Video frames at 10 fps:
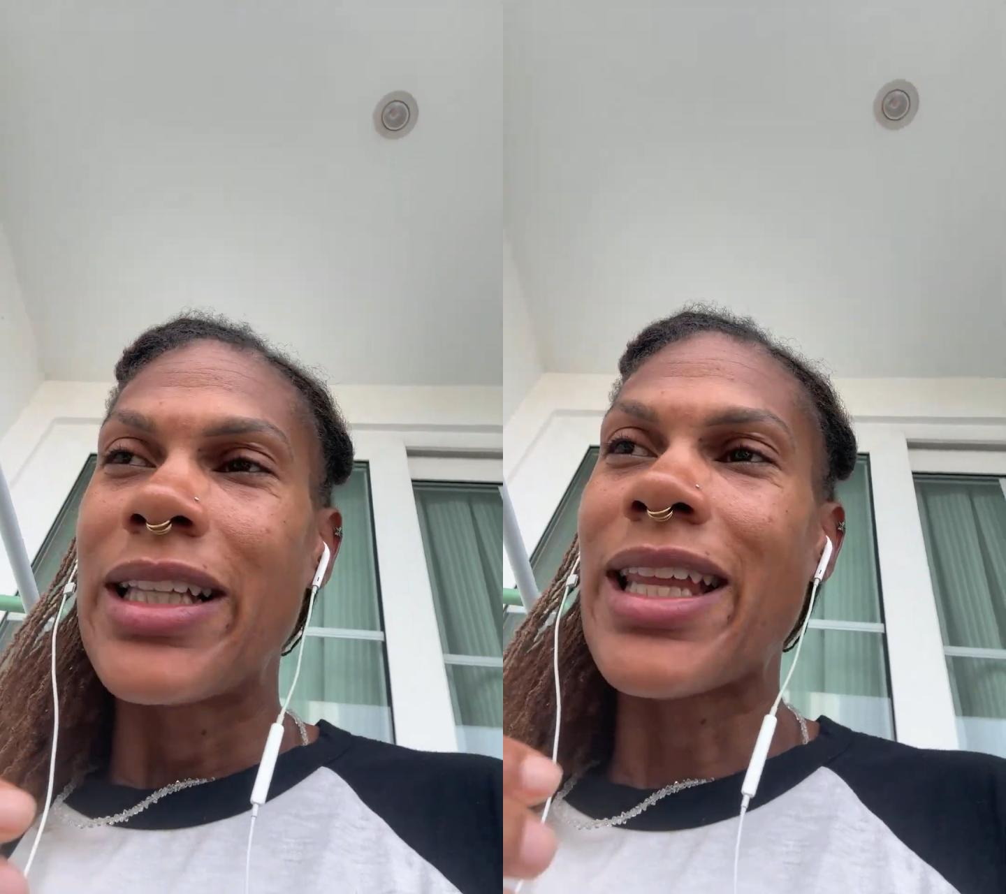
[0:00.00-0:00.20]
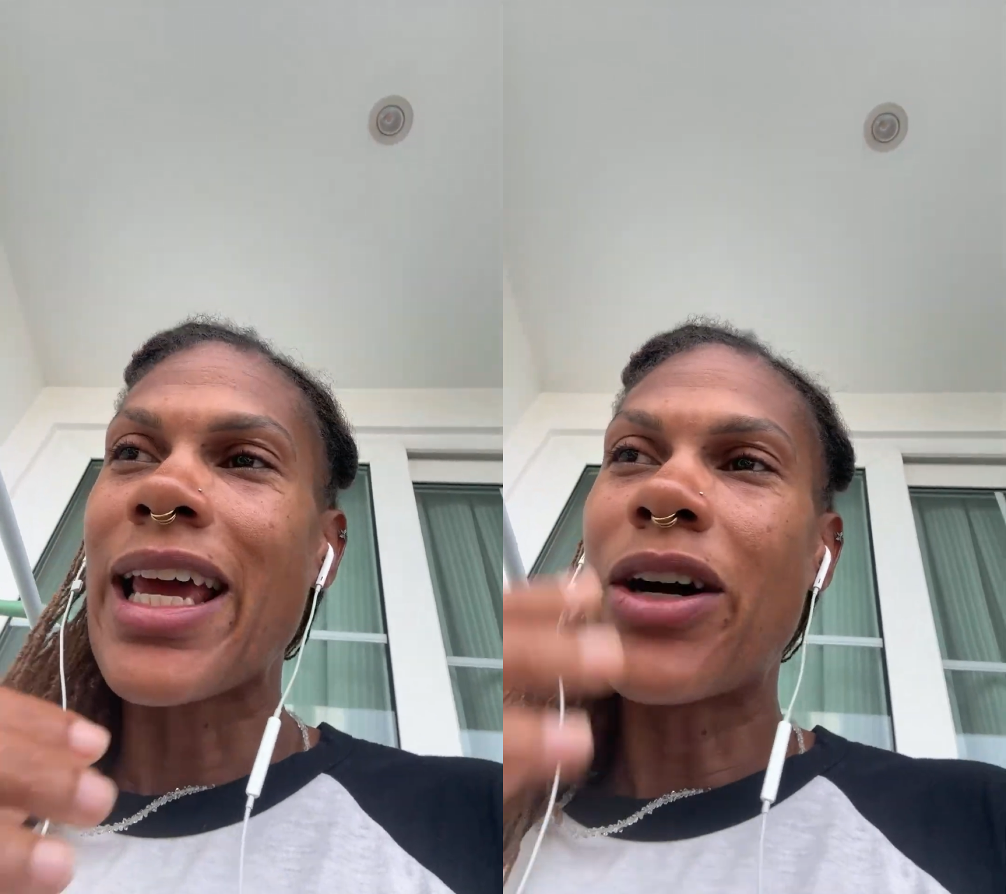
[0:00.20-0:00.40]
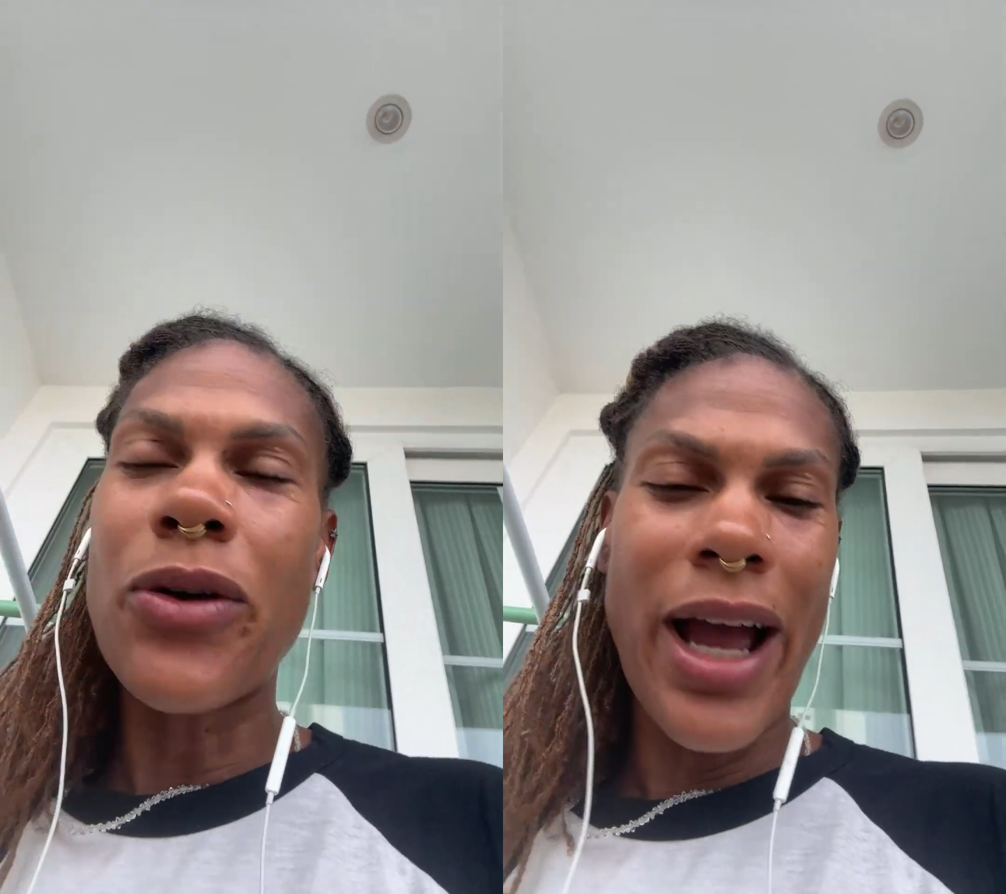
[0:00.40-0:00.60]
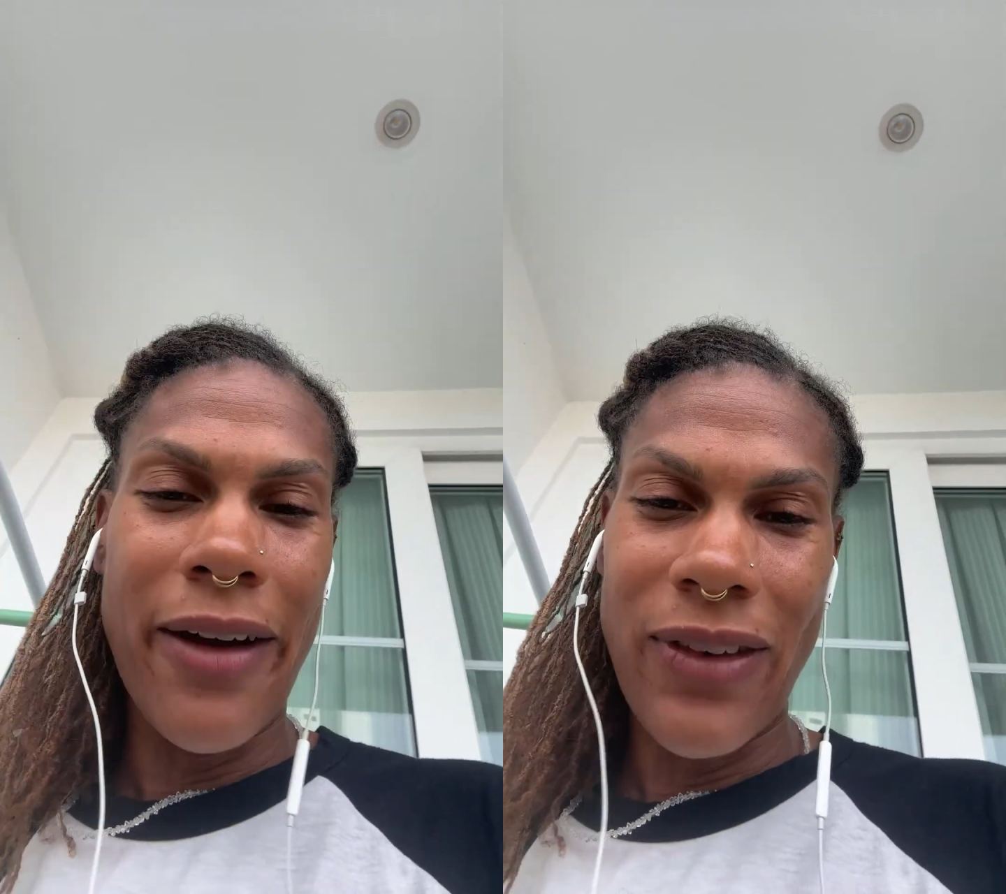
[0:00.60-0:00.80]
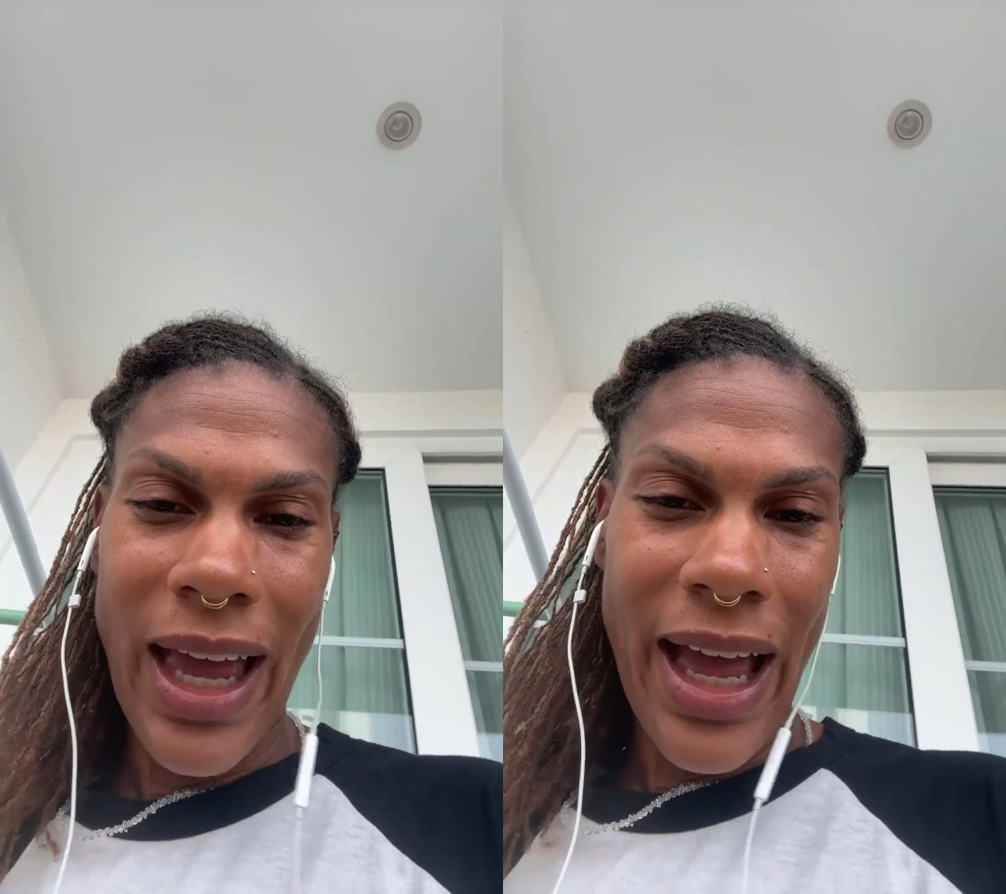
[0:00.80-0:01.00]
they don't
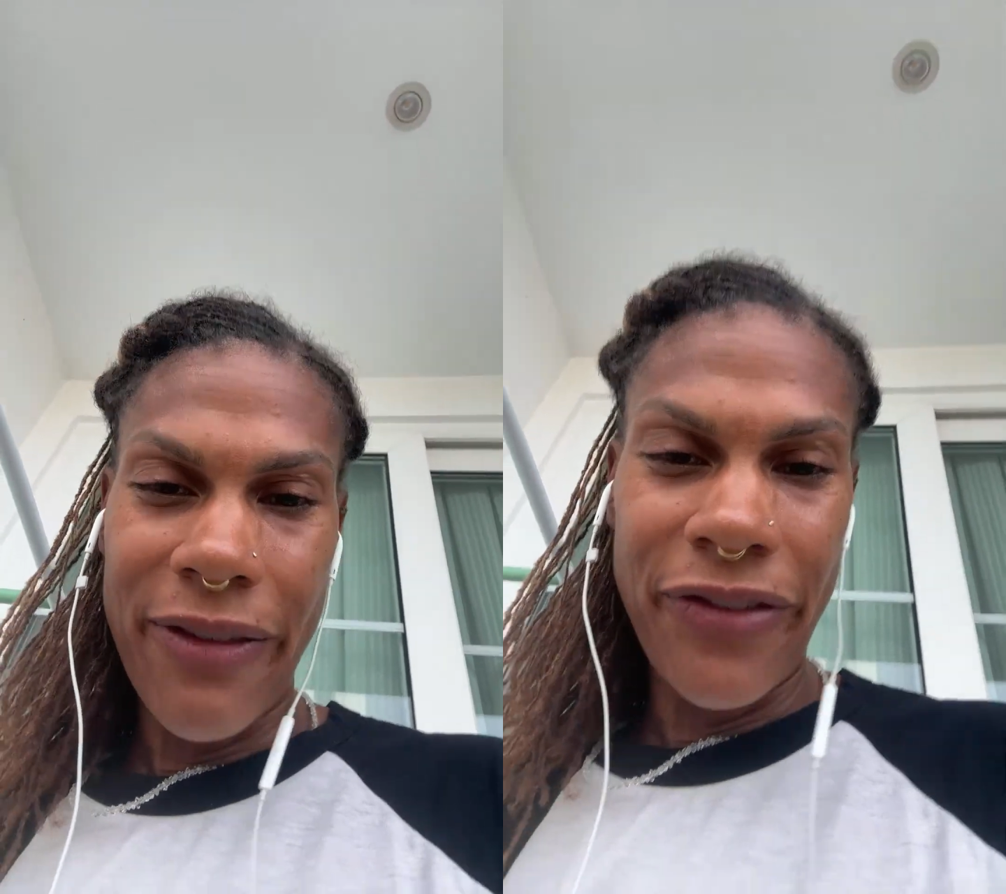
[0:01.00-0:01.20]
have to have